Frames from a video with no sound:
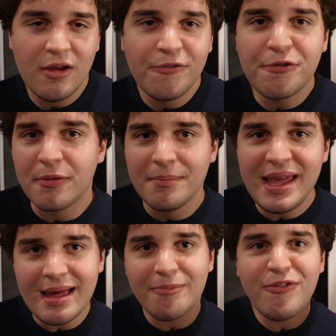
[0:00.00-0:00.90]
for
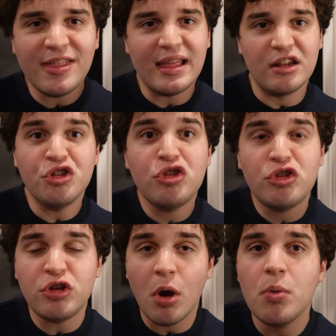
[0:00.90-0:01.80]
me, I'm feeling
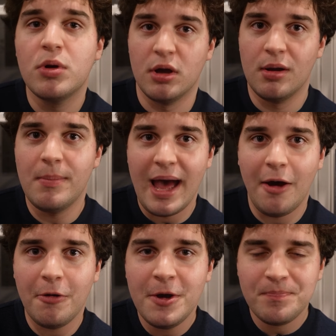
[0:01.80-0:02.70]
so good
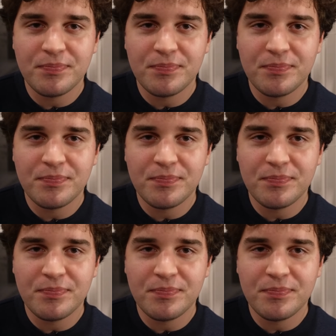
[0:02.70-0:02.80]
about.